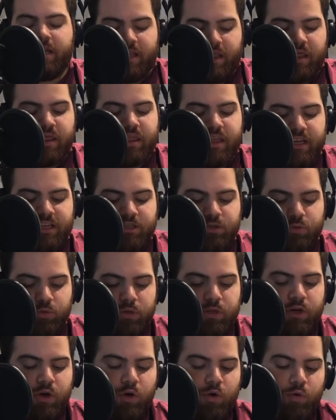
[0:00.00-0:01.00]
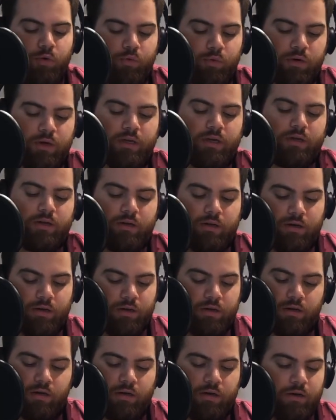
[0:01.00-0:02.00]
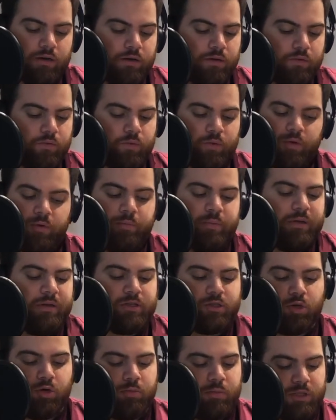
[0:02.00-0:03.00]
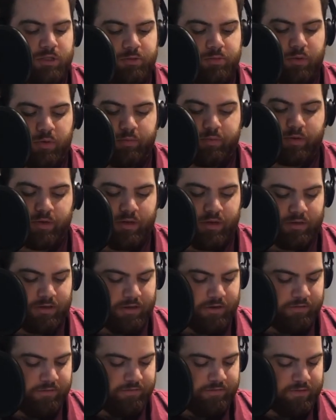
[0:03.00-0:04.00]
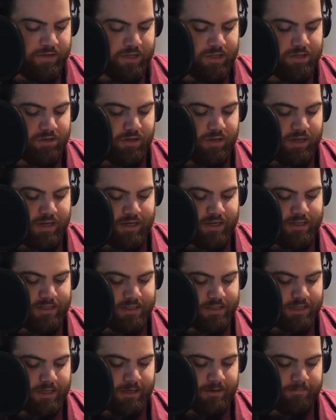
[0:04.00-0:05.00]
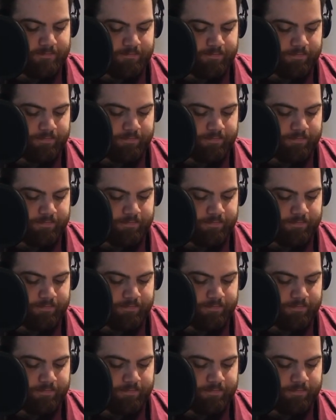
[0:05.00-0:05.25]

Things would go, we'd be so much more productive. That's all I can say.